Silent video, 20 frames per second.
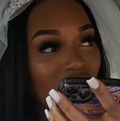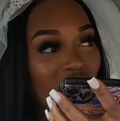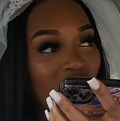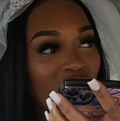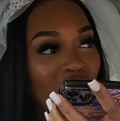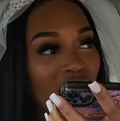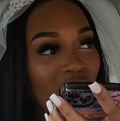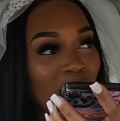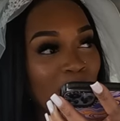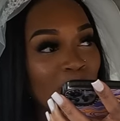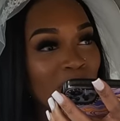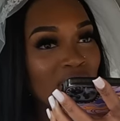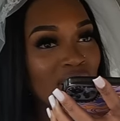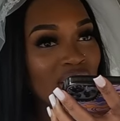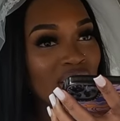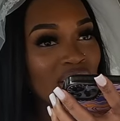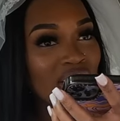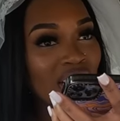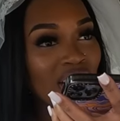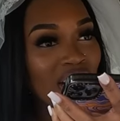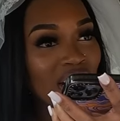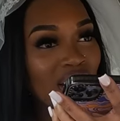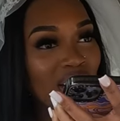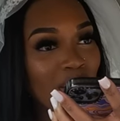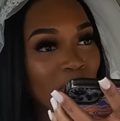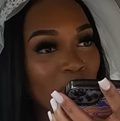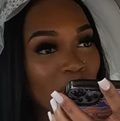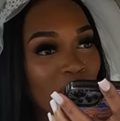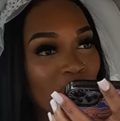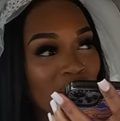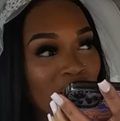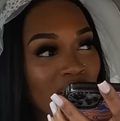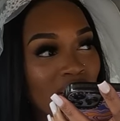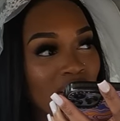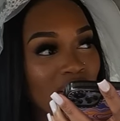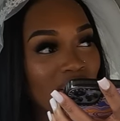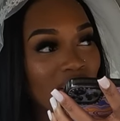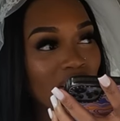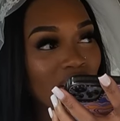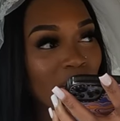Okay, I've been in the car. I'm
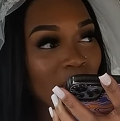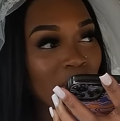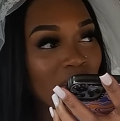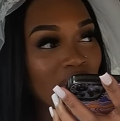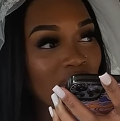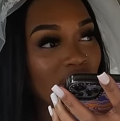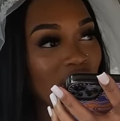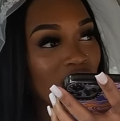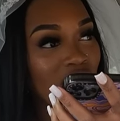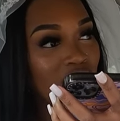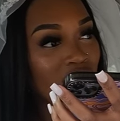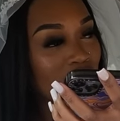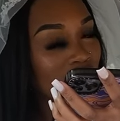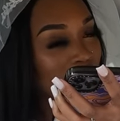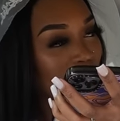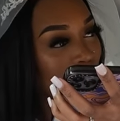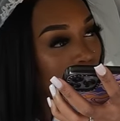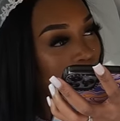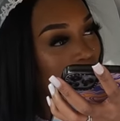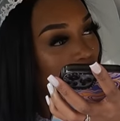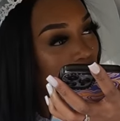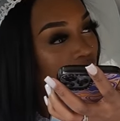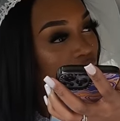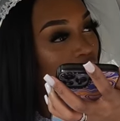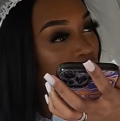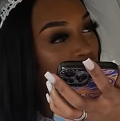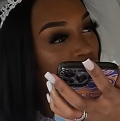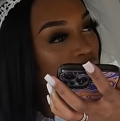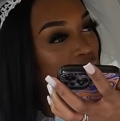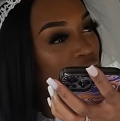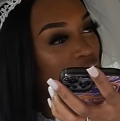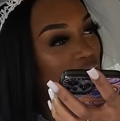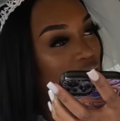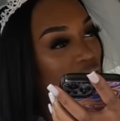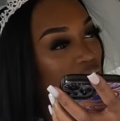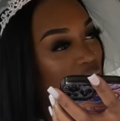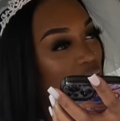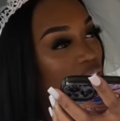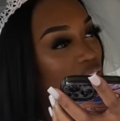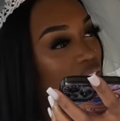ready. I'm ready to go to the
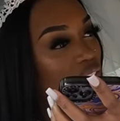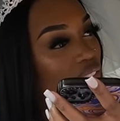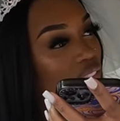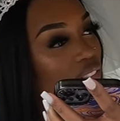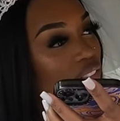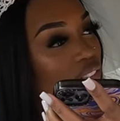stove.